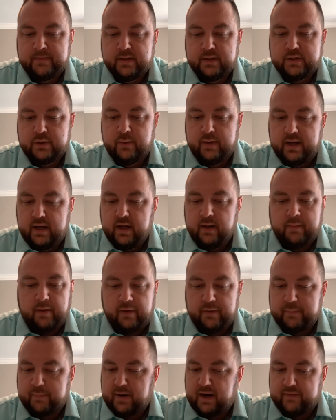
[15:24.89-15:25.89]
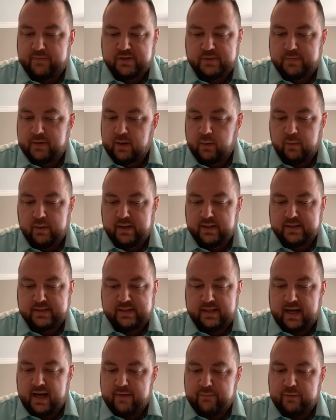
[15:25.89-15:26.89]
To him all the prophets bear witness
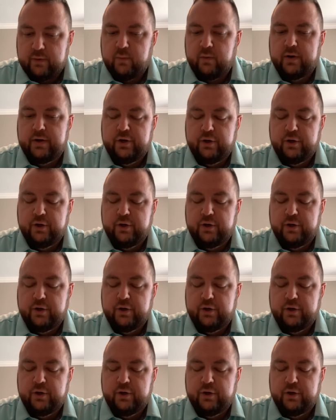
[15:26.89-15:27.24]
that everyone